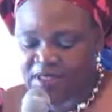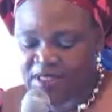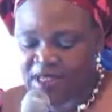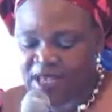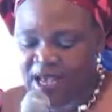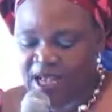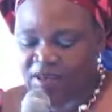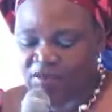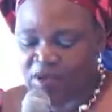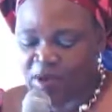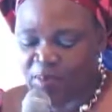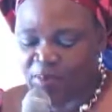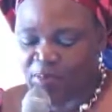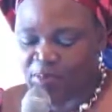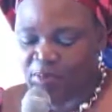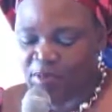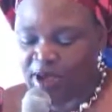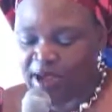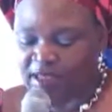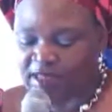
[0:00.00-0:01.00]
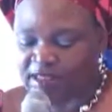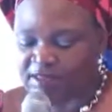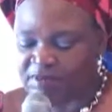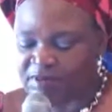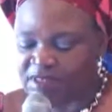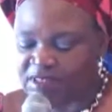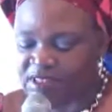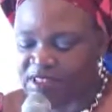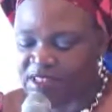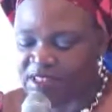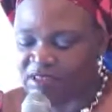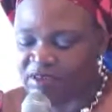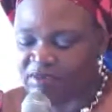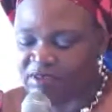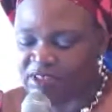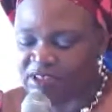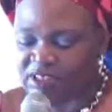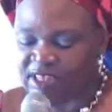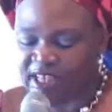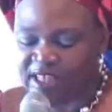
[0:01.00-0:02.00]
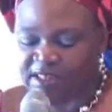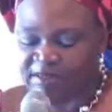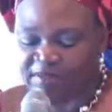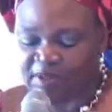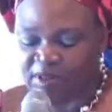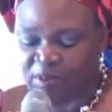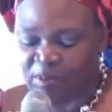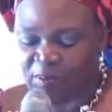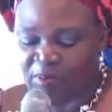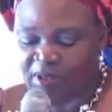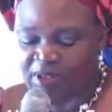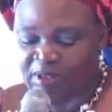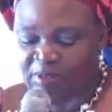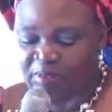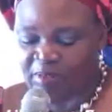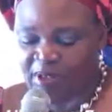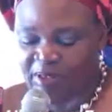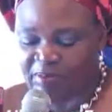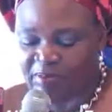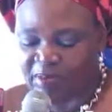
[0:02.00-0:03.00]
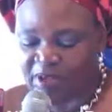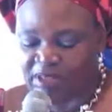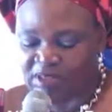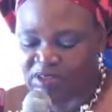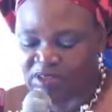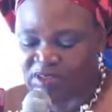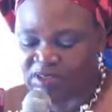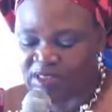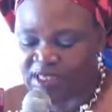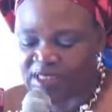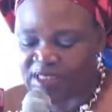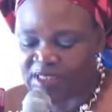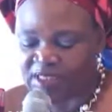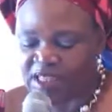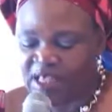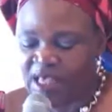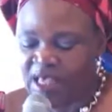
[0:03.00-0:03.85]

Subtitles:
The annual activities of the Child Development Department, such as